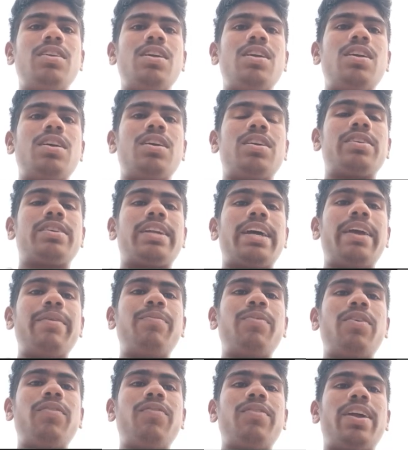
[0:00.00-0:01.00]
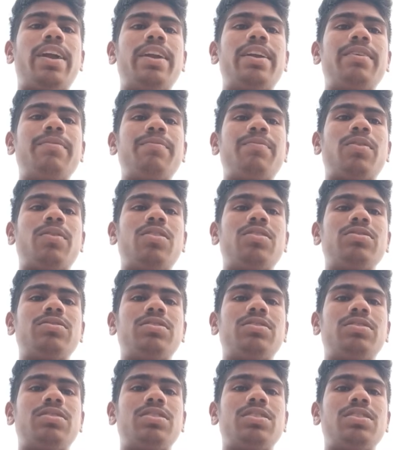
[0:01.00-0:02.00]
Type of random
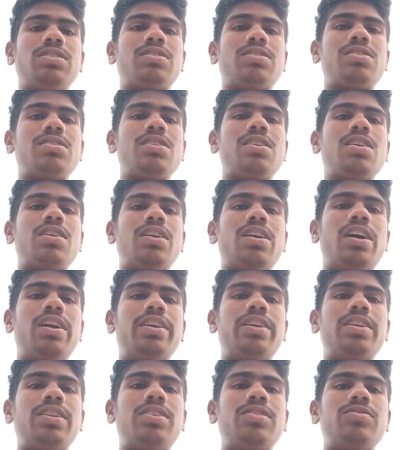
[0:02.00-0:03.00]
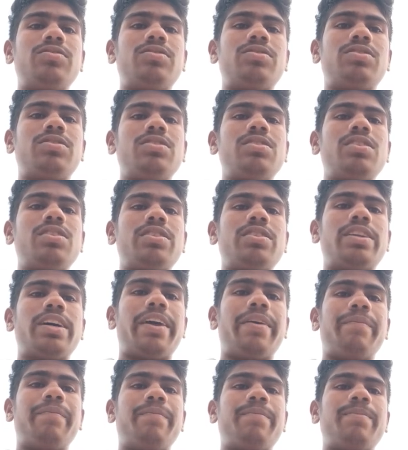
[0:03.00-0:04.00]
processes: continuous time.
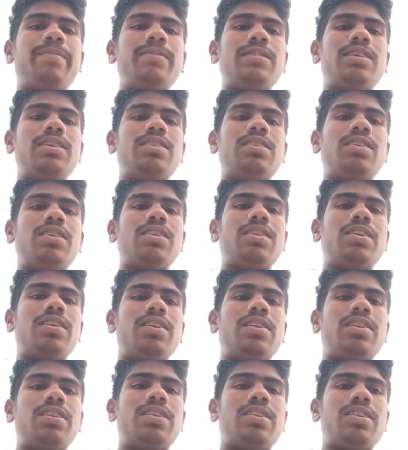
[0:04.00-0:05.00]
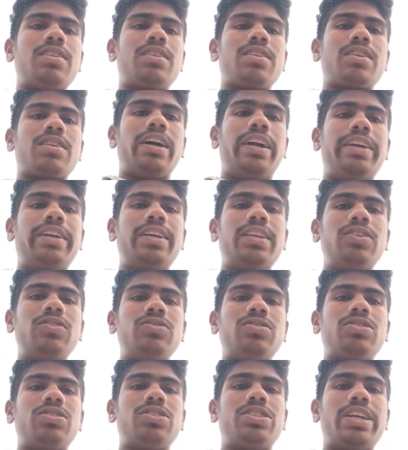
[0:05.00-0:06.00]
Continuous
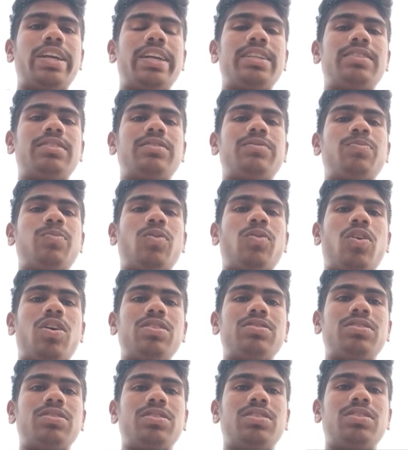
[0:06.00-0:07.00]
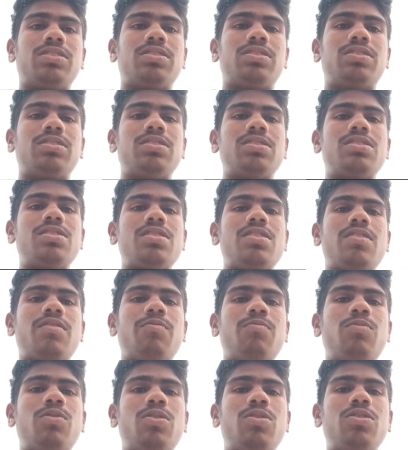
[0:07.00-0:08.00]
states process
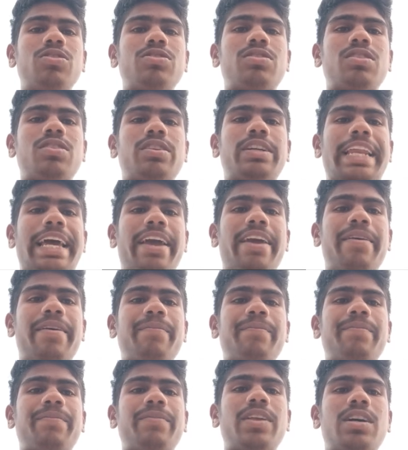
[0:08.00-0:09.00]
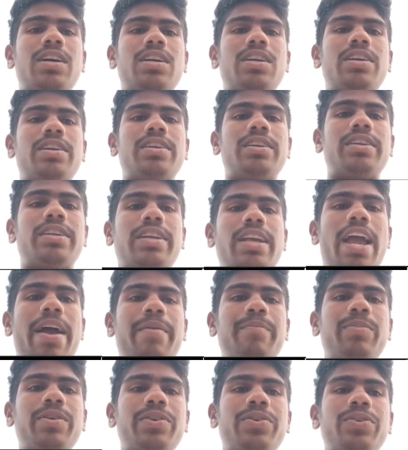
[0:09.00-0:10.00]
both time and
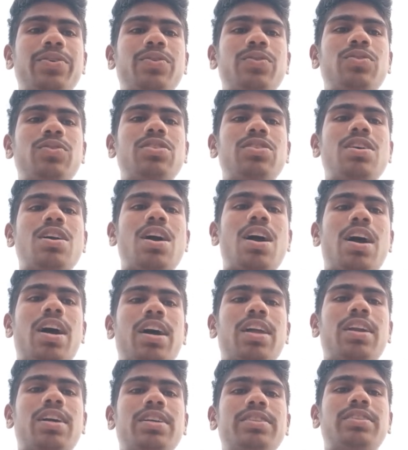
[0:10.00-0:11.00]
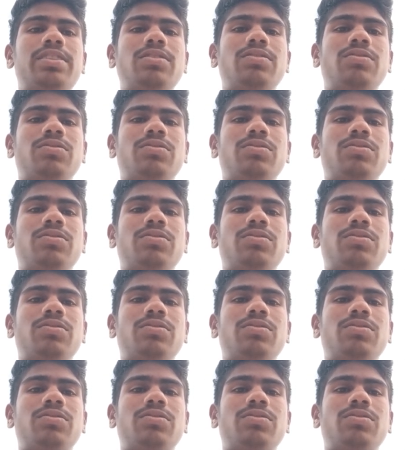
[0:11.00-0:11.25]
amplitude are continuous.